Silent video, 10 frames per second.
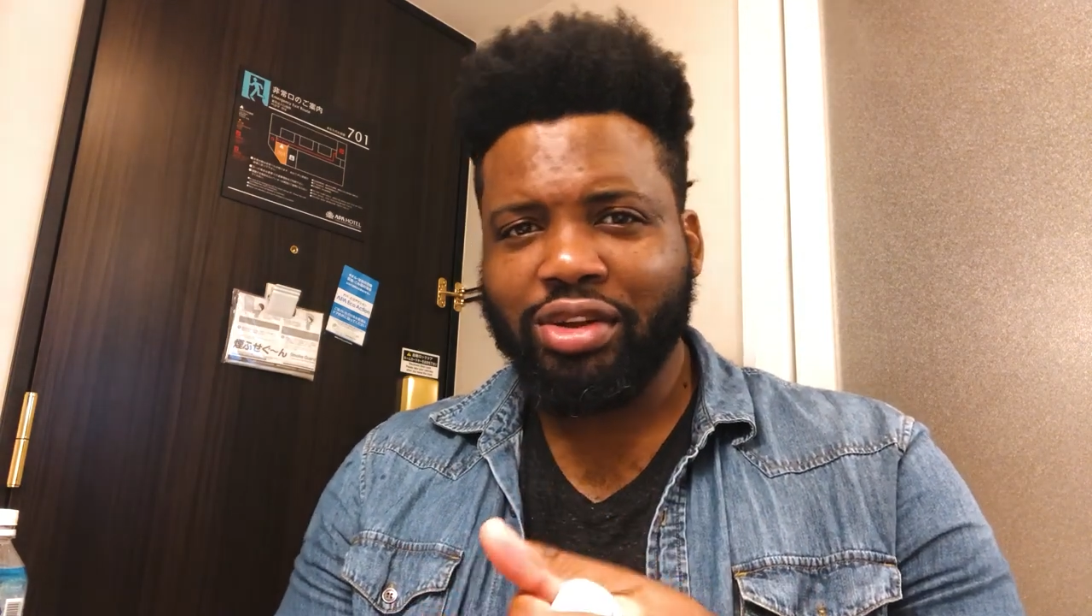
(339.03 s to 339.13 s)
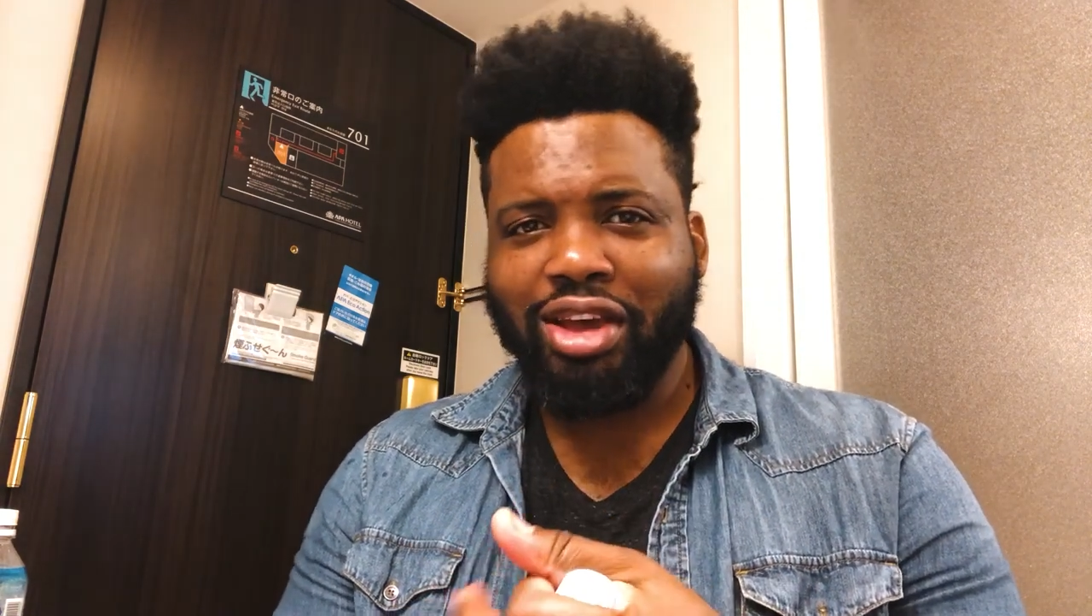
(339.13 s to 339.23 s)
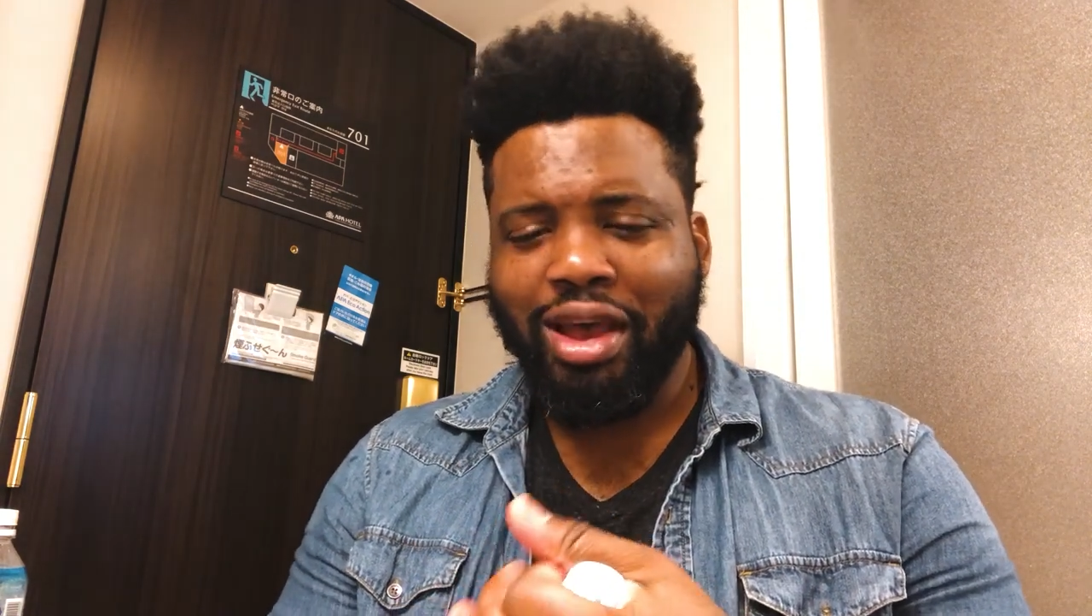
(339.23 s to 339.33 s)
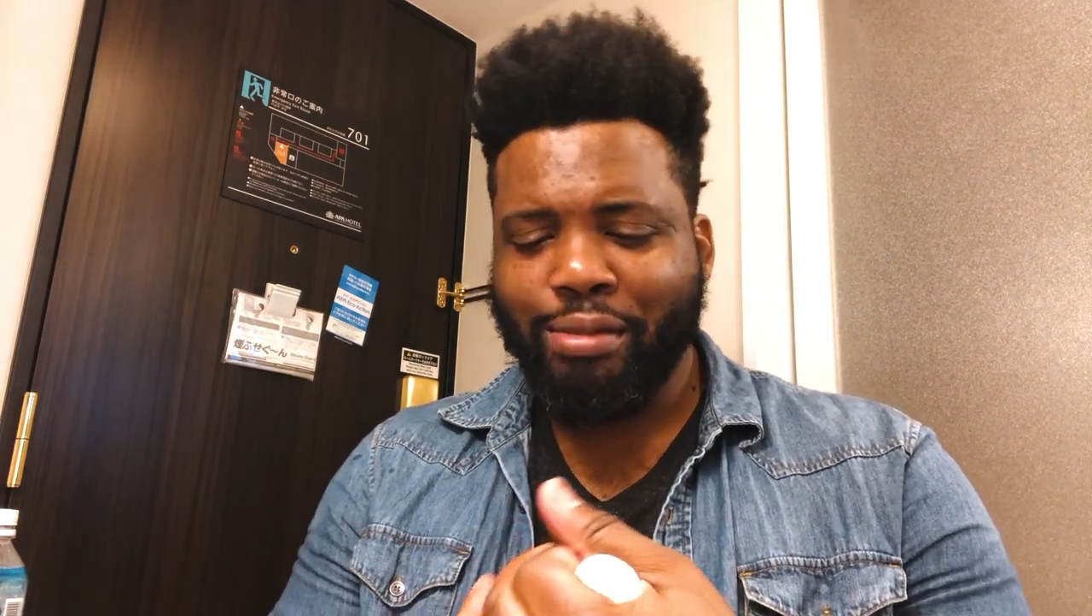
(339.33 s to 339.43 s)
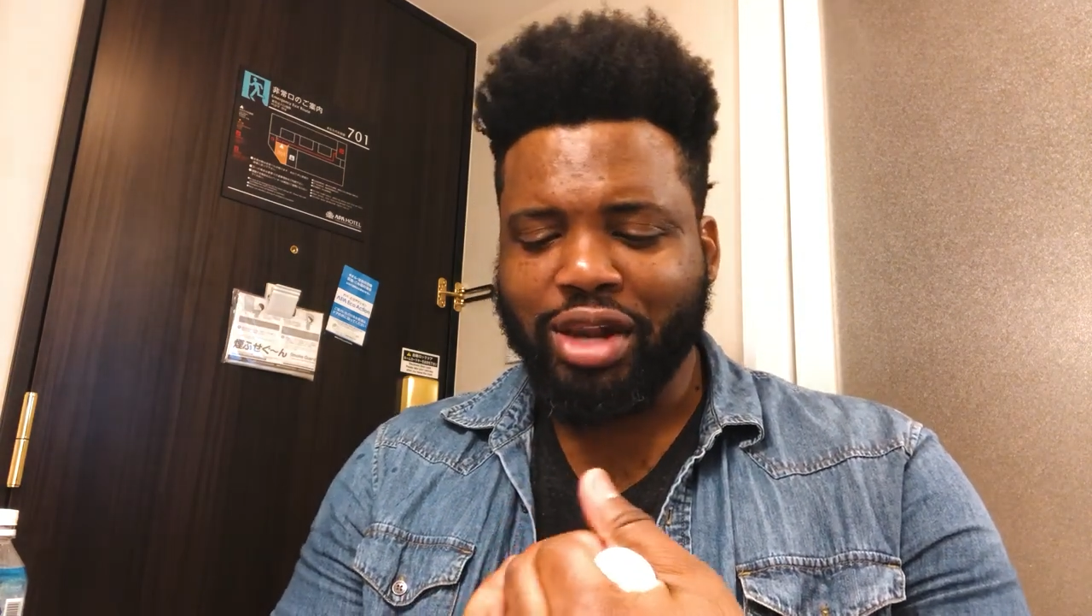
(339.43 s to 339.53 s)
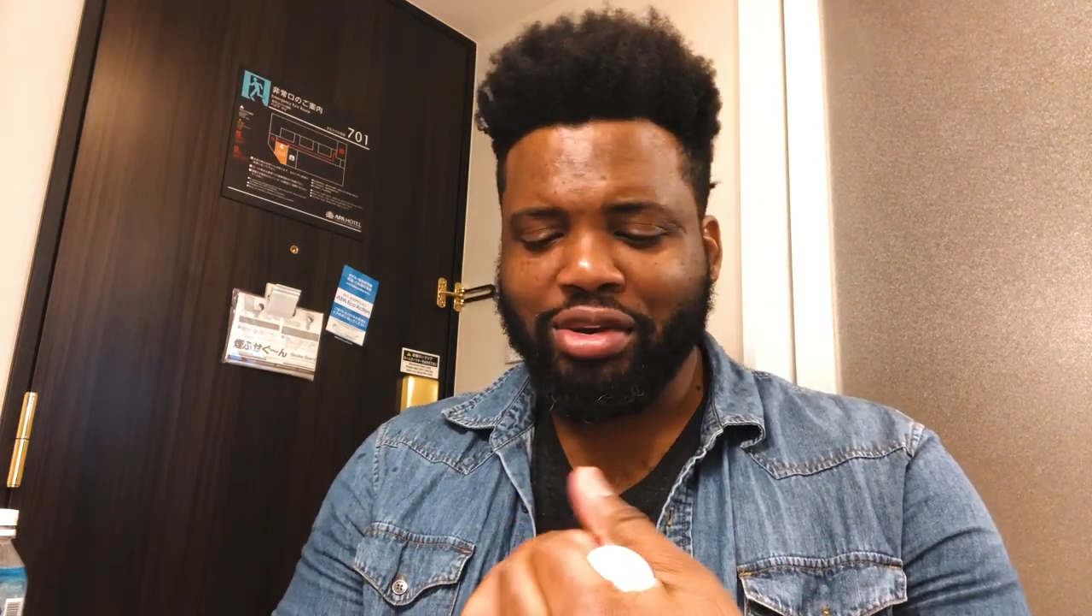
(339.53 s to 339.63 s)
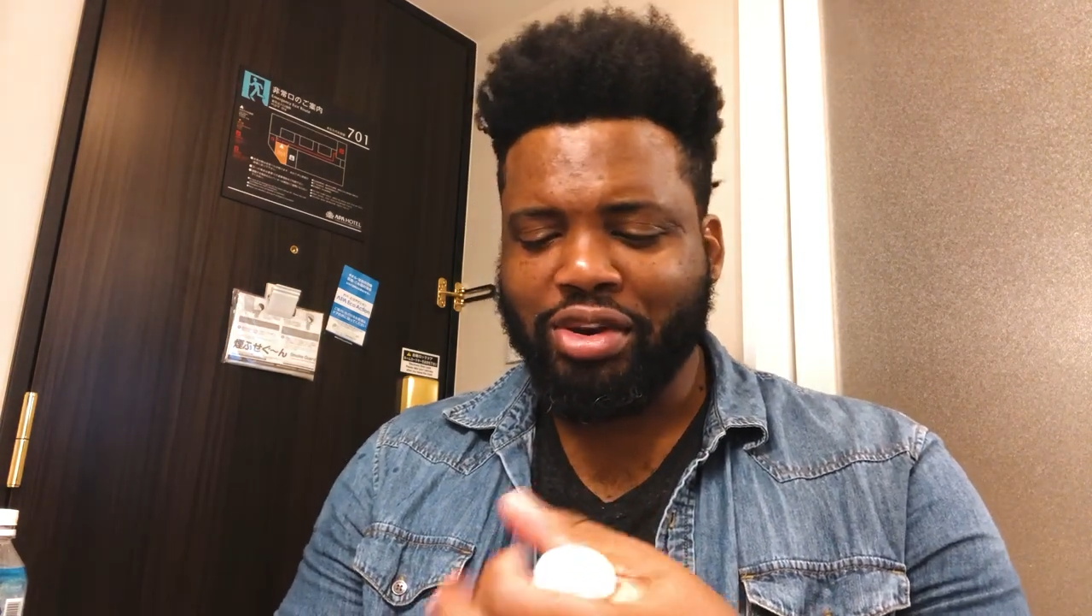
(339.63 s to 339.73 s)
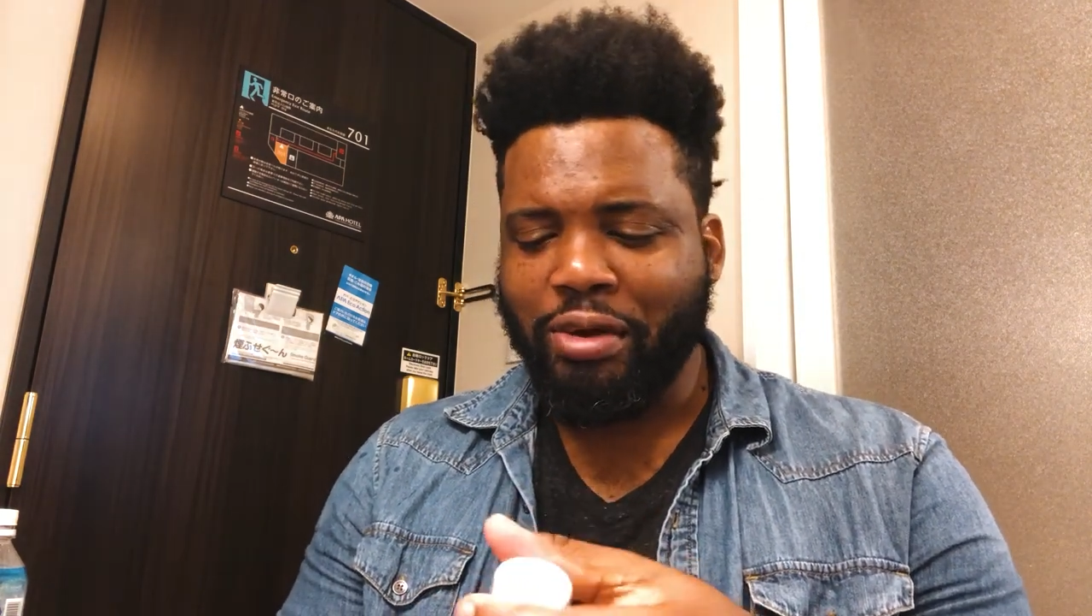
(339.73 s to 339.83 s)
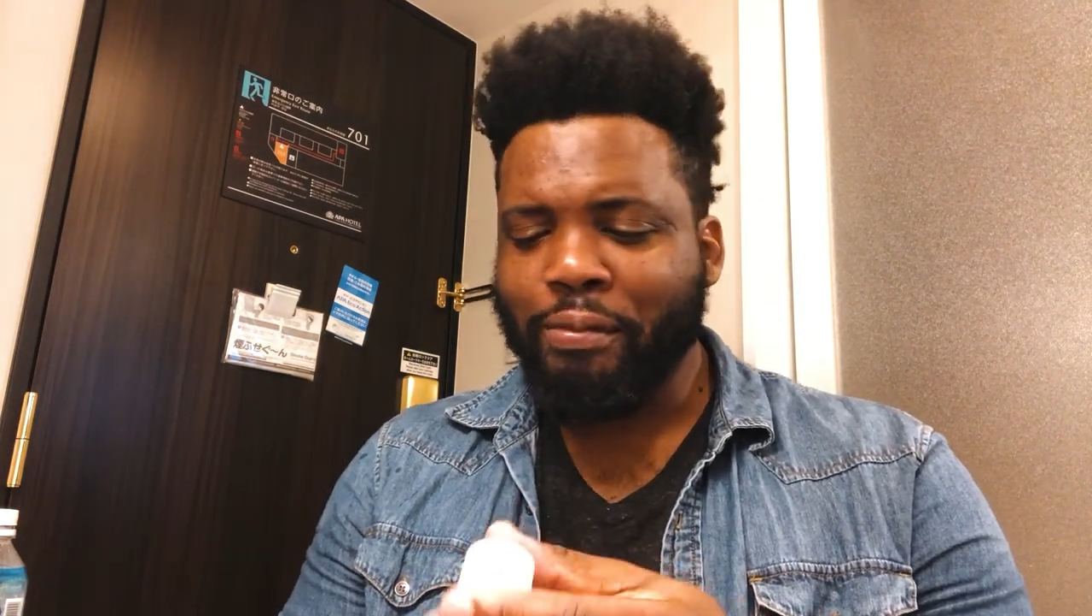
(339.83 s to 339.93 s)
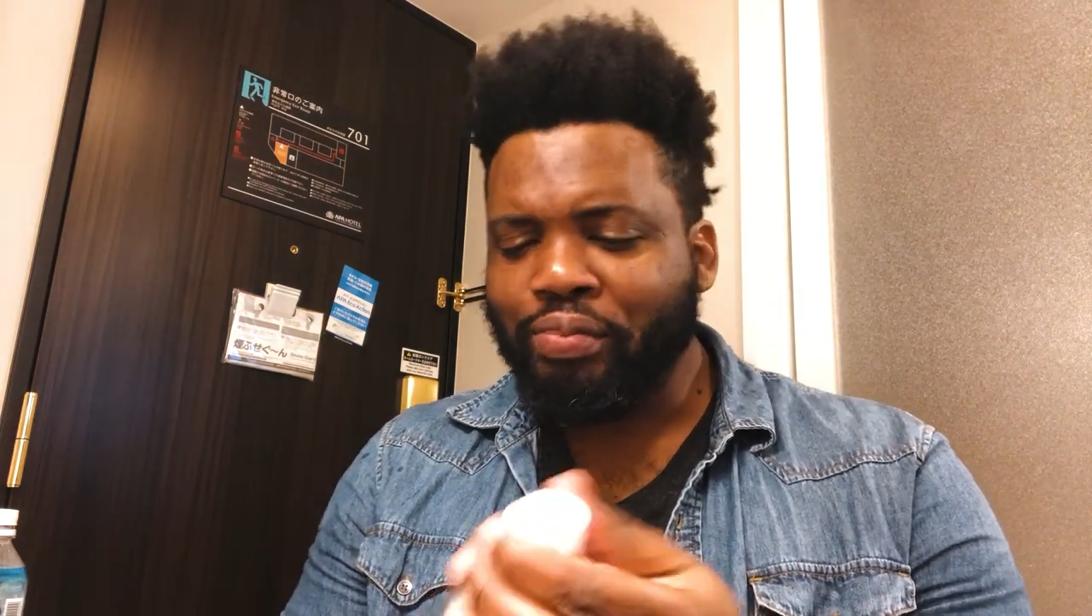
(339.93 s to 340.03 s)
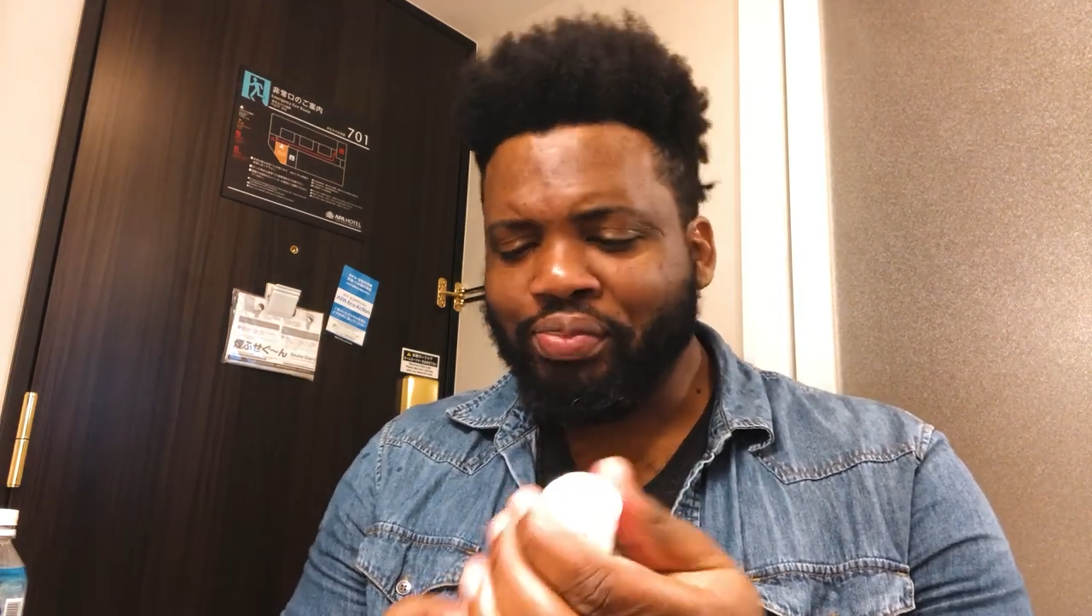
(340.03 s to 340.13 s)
soda, but you know,